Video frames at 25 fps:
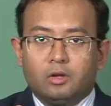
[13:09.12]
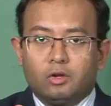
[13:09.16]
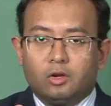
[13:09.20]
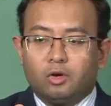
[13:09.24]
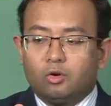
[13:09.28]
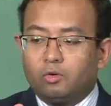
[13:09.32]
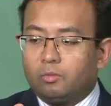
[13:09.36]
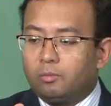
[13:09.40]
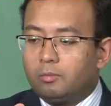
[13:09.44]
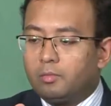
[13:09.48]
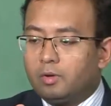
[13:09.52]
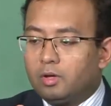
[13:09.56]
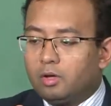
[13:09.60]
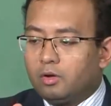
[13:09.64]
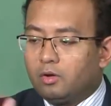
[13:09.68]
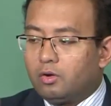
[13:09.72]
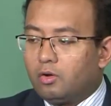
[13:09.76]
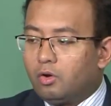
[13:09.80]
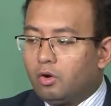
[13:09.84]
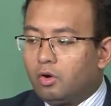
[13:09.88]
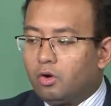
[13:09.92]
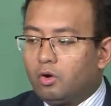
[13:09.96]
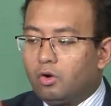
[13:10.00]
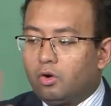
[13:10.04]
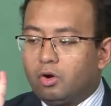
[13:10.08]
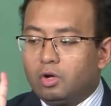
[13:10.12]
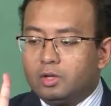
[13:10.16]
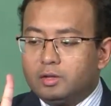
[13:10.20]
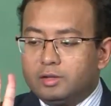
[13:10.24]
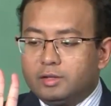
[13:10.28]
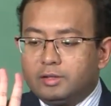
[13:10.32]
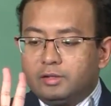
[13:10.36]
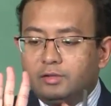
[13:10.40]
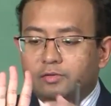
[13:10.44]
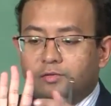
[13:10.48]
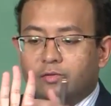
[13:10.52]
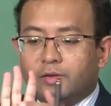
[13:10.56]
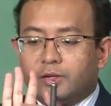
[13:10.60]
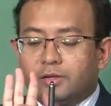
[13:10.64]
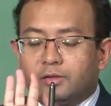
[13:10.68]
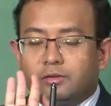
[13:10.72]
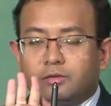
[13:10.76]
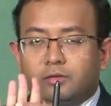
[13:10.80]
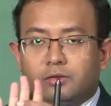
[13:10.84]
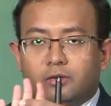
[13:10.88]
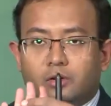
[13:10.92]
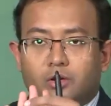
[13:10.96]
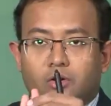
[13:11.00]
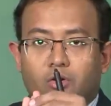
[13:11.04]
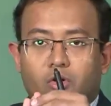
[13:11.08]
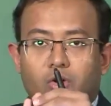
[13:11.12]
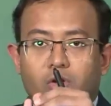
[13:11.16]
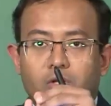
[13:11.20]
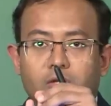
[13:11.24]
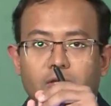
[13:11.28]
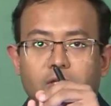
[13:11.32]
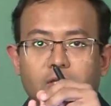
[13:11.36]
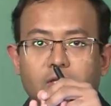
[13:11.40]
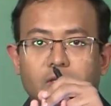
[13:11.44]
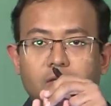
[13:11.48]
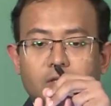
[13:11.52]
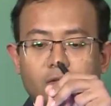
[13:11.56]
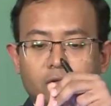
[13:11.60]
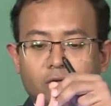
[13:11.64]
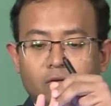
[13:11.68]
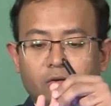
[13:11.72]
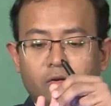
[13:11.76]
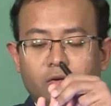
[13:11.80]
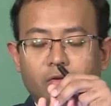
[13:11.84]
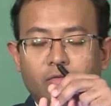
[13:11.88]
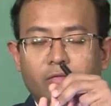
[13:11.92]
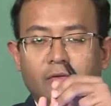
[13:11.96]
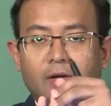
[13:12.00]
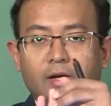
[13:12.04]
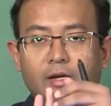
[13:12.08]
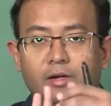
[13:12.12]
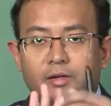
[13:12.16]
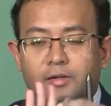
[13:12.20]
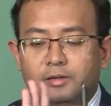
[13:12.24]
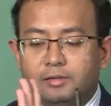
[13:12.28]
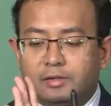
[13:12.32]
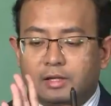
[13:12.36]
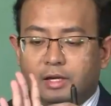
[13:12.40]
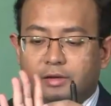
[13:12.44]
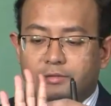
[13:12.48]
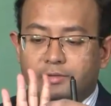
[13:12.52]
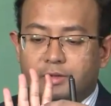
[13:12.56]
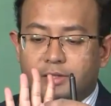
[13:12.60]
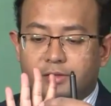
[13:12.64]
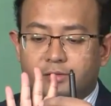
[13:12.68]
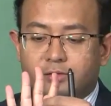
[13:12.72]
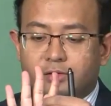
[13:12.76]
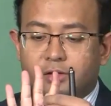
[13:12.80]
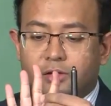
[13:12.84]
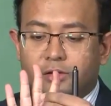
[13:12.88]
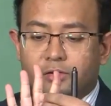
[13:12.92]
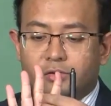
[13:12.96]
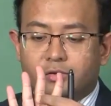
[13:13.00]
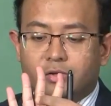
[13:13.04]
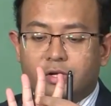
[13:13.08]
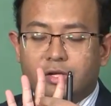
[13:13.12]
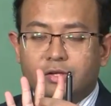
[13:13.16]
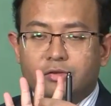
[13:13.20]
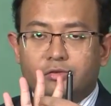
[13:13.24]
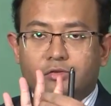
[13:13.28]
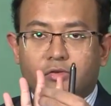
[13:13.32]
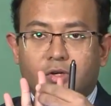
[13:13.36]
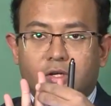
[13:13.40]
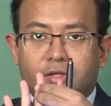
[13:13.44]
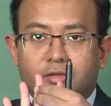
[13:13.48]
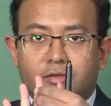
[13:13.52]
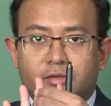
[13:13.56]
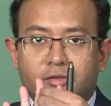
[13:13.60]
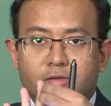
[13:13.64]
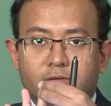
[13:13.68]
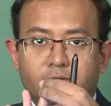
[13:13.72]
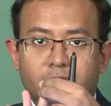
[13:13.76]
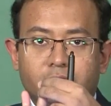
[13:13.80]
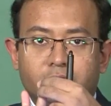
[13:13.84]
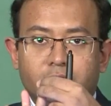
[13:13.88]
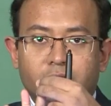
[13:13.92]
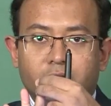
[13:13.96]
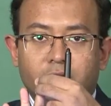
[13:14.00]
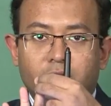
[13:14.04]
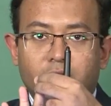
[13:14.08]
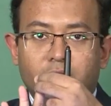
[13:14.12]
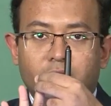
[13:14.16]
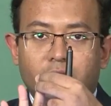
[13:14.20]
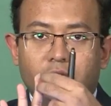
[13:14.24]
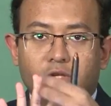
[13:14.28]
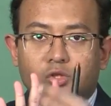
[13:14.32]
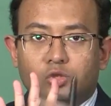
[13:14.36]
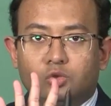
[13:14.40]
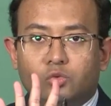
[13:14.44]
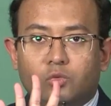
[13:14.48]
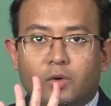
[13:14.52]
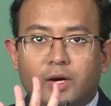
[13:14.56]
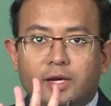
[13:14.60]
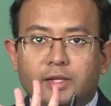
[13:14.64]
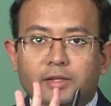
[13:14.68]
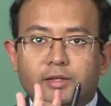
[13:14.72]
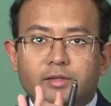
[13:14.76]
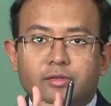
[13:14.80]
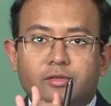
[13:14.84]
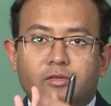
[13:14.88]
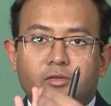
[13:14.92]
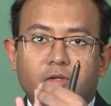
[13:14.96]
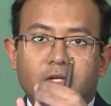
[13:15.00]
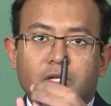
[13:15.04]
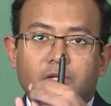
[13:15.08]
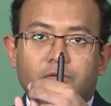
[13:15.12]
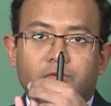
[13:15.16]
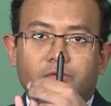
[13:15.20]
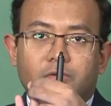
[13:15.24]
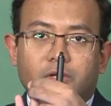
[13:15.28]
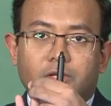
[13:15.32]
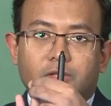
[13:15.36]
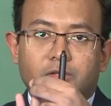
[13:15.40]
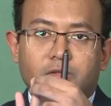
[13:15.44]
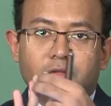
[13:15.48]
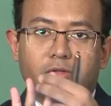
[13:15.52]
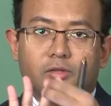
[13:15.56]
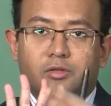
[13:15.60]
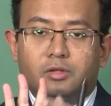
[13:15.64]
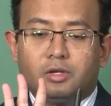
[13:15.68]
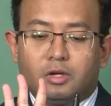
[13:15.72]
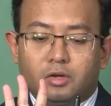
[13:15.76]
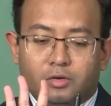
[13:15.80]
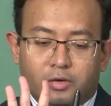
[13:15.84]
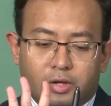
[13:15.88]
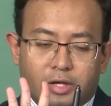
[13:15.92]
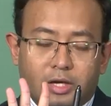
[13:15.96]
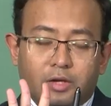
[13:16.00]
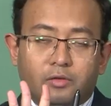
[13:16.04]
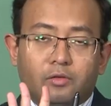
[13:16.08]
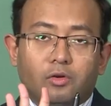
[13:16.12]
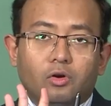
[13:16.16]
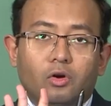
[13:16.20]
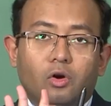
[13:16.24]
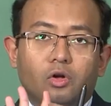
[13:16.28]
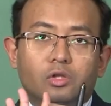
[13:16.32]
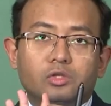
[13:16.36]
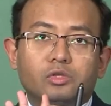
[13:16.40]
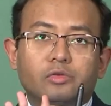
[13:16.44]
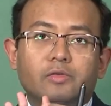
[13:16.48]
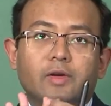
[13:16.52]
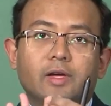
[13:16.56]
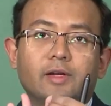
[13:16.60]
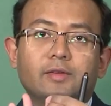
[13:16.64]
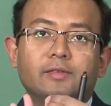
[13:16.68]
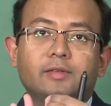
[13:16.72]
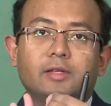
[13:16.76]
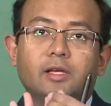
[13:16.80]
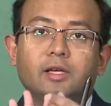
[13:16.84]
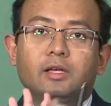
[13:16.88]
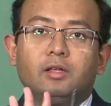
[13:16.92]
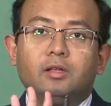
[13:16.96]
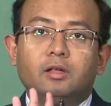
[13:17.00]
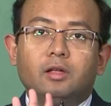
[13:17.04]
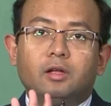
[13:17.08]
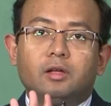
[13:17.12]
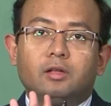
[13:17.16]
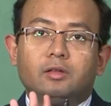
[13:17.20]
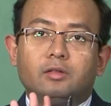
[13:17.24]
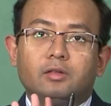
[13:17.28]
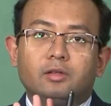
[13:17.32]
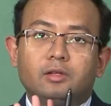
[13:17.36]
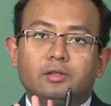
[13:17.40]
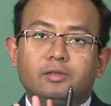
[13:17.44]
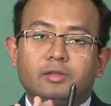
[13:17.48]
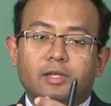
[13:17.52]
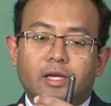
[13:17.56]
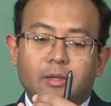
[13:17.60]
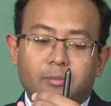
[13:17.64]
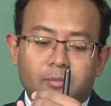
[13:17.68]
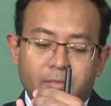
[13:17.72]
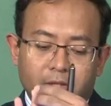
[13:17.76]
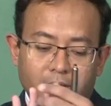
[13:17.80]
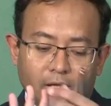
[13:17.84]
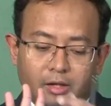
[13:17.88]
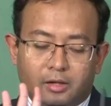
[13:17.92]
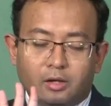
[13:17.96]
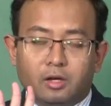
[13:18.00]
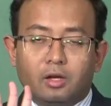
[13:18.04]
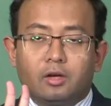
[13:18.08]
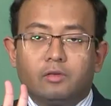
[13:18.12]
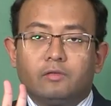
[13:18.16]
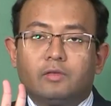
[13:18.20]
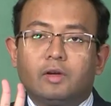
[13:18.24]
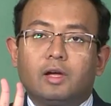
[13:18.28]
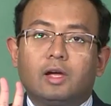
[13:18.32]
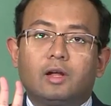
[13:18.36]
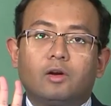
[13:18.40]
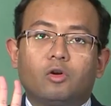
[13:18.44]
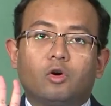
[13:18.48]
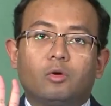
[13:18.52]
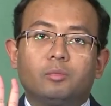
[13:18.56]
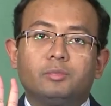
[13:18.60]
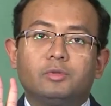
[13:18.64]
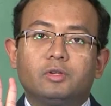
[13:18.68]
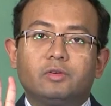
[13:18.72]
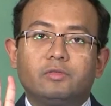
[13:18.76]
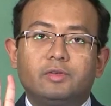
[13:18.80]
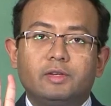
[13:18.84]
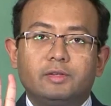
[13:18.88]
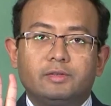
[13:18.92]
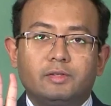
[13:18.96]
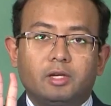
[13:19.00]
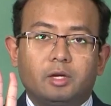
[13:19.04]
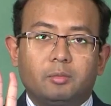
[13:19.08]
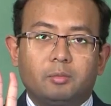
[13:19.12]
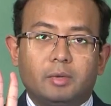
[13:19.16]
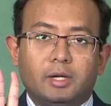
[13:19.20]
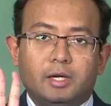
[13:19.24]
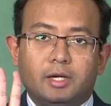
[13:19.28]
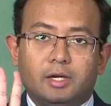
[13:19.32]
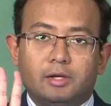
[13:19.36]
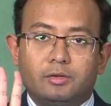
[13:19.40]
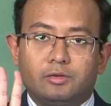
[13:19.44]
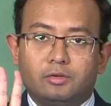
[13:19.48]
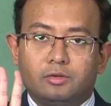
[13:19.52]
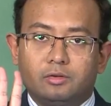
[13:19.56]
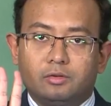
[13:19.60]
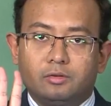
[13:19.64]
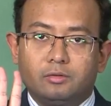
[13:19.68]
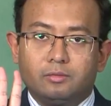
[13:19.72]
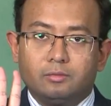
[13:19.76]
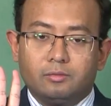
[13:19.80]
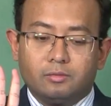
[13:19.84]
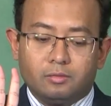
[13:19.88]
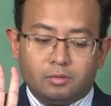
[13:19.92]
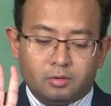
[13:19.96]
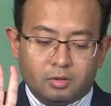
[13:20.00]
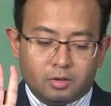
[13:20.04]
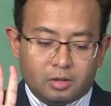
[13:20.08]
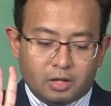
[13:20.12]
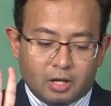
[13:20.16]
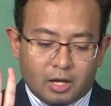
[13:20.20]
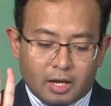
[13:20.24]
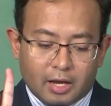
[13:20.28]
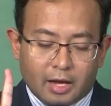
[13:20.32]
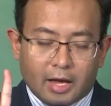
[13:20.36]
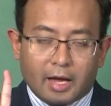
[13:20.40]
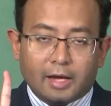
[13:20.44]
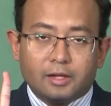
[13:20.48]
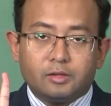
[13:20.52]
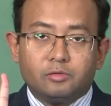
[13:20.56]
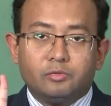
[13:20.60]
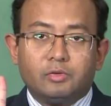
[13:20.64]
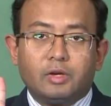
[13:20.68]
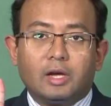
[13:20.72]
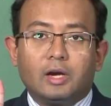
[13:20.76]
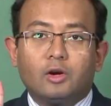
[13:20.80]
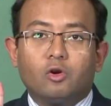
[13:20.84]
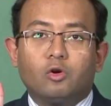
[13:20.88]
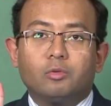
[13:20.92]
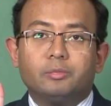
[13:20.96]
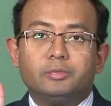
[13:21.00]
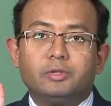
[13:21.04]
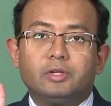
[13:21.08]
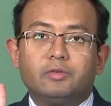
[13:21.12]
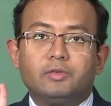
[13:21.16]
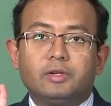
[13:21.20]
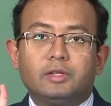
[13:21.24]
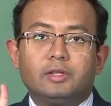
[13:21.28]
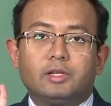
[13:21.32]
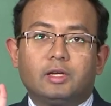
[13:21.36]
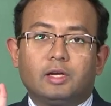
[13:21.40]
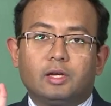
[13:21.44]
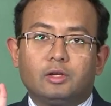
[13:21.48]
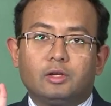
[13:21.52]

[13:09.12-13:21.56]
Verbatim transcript: now all these fin uh, all the fingers have these three structures. So, why these three structures? Here we also we are seeing the same thing, we are observing segmentation as we had observed in the